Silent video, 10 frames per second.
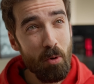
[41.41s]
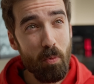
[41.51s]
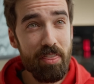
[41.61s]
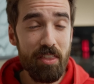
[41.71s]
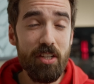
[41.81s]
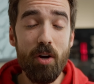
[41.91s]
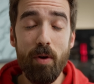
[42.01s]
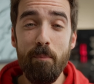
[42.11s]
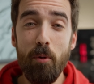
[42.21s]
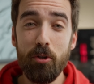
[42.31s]
with, you know,
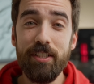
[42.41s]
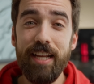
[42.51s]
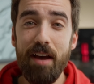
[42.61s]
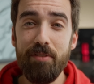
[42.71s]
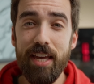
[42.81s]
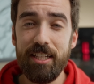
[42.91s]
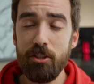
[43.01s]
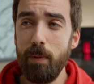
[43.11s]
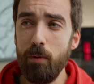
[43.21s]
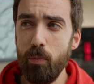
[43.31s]
important
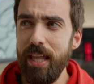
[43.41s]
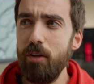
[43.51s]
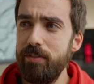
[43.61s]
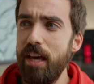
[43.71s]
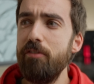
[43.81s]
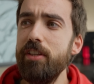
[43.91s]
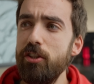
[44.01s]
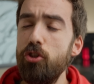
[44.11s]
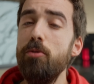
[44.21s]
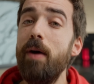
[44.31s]
caveats, but without
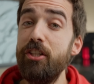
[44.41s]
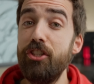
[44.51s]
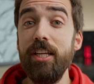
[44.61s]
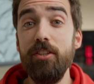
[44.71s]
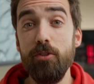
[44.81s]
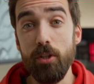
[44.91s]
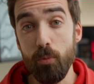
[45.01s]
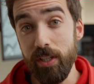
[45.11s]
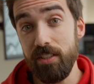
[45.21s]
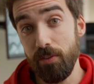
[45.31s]
delving too much into the weeds of